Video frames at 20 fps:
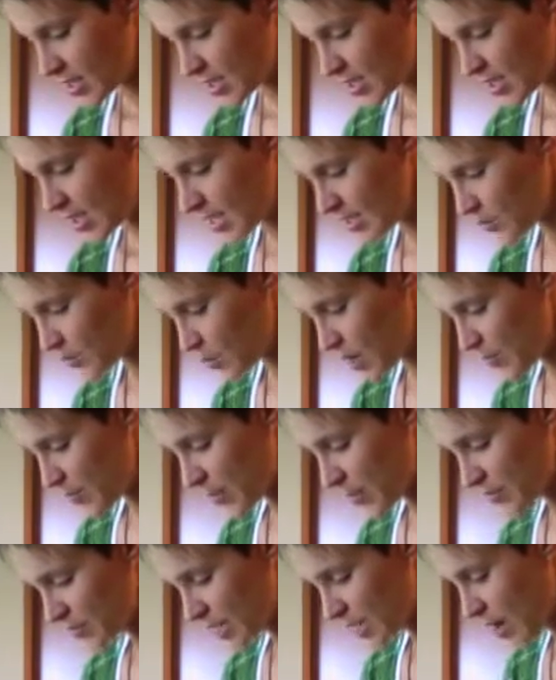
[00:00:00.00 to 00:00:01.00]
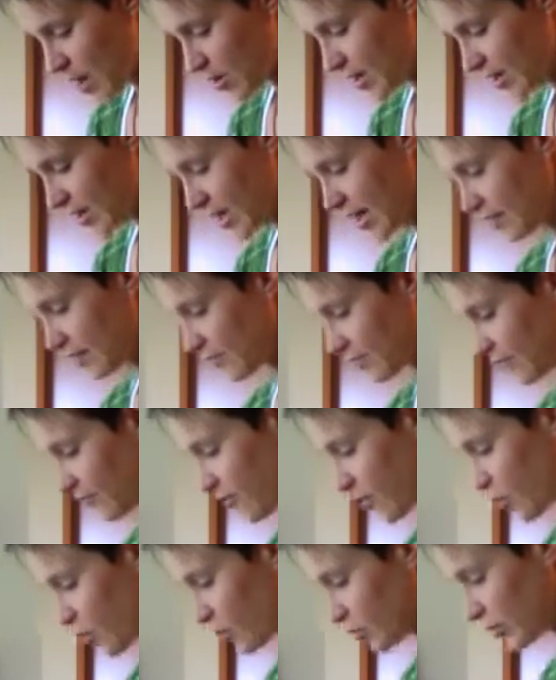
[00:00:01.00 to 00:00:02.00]
in the wet paper towel and kind of
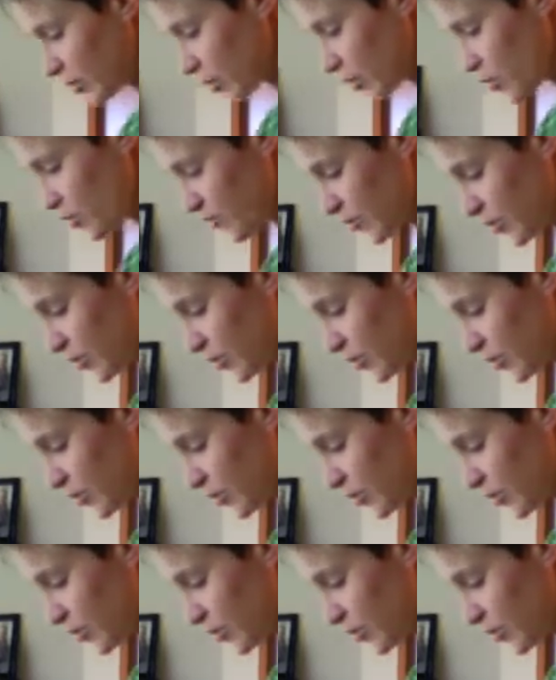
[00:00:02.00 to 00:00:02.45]
fold it over